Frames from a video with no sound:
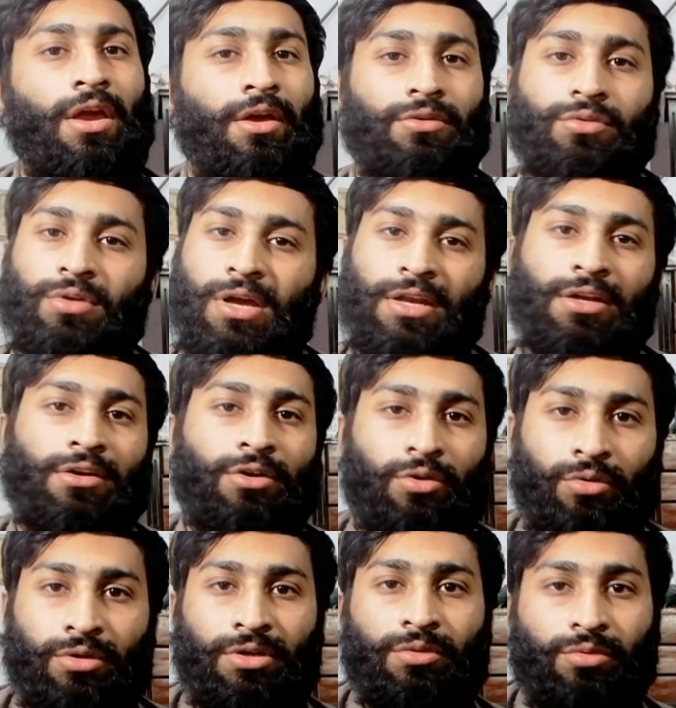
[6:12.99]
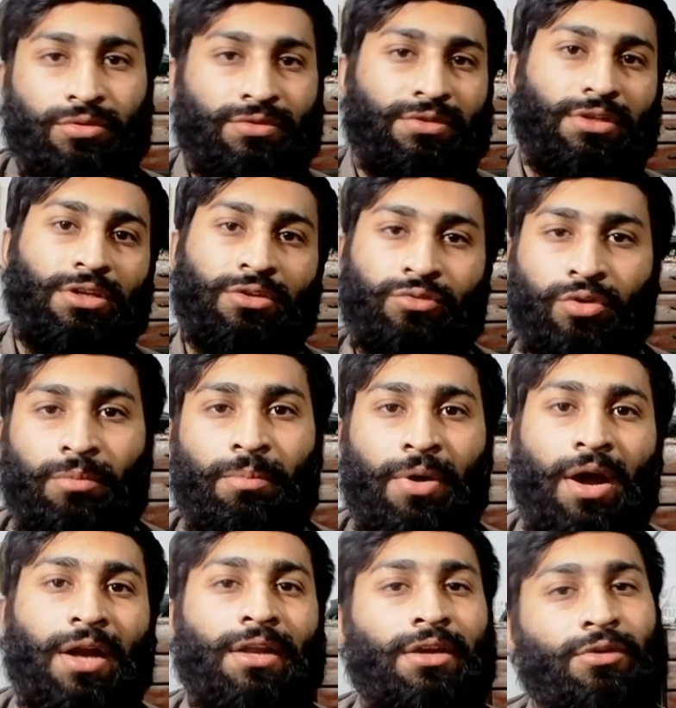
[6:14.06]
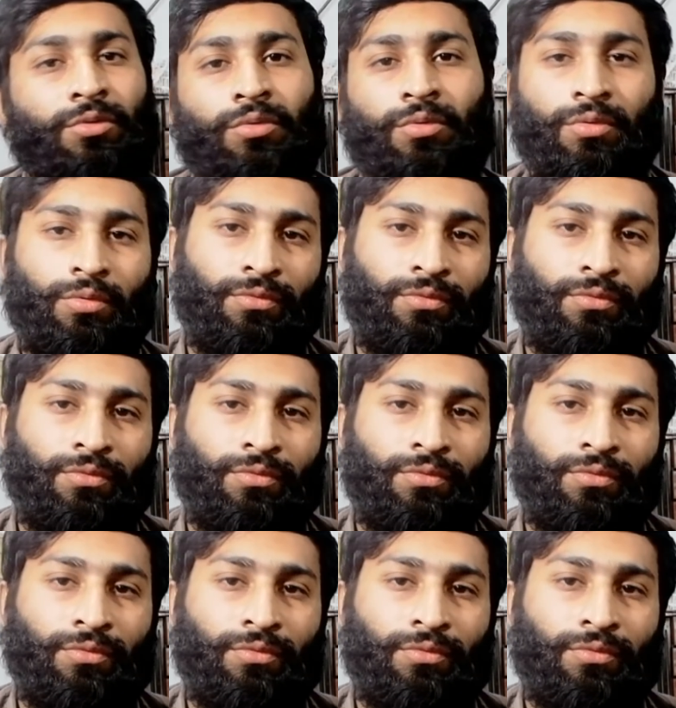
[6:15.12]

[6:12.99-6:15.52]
you can introduce in your body to